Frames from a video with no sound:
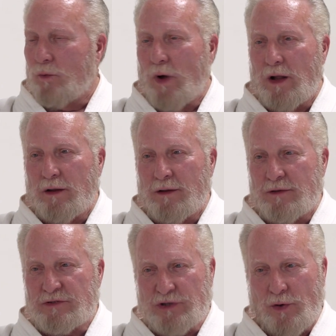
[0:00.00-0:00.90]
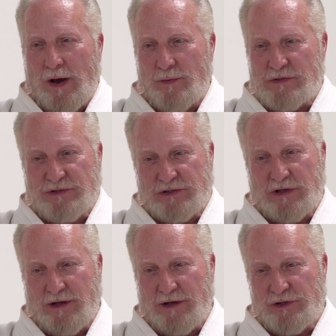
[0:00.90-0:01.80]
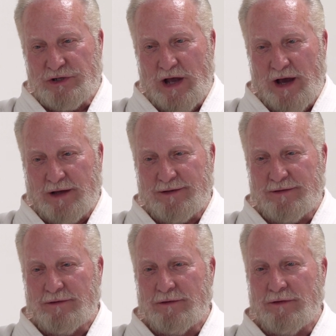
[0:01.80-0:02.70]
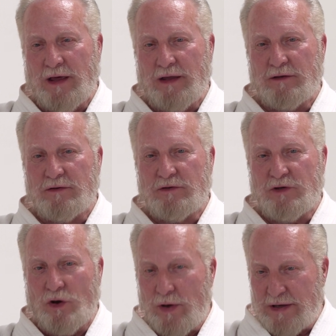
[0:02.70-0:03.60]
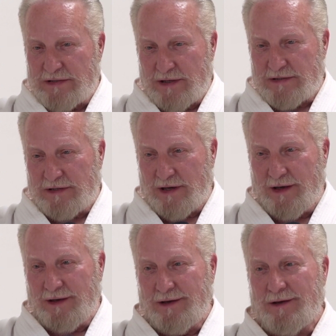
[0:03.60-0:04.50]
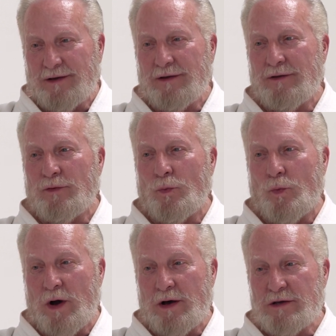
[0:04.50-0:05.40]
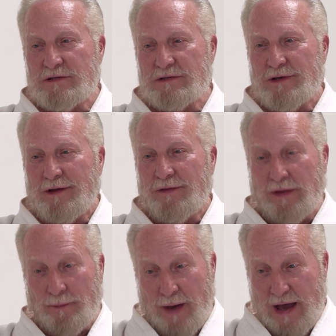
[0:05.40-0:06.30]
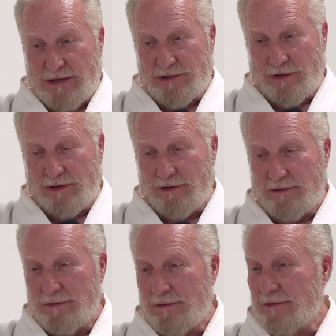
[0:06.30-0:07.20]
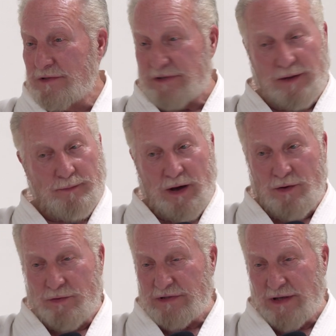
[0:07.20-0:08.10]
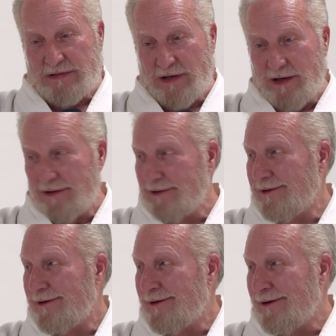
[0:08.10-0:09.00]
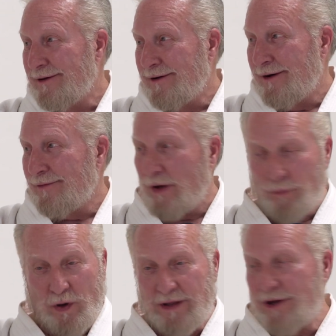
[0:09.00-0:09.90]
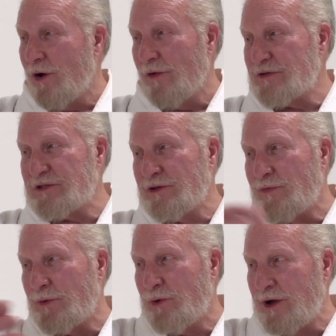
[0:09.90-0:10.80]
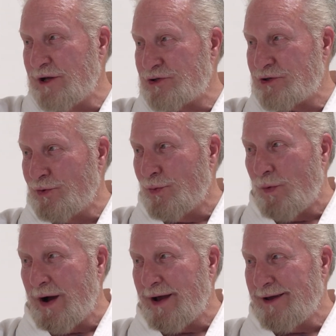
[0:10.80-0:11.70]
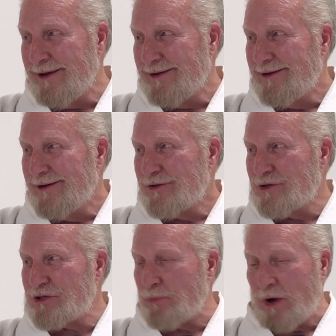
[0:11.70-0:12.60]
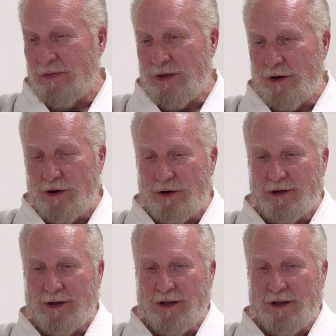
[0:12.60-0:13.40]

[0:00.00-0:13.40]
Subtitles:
Well, so I was just going to interject that Tohei Sensei was the ambassador sent by O Sensei on what he called the Silver Bridge to Hawaii to spread the art.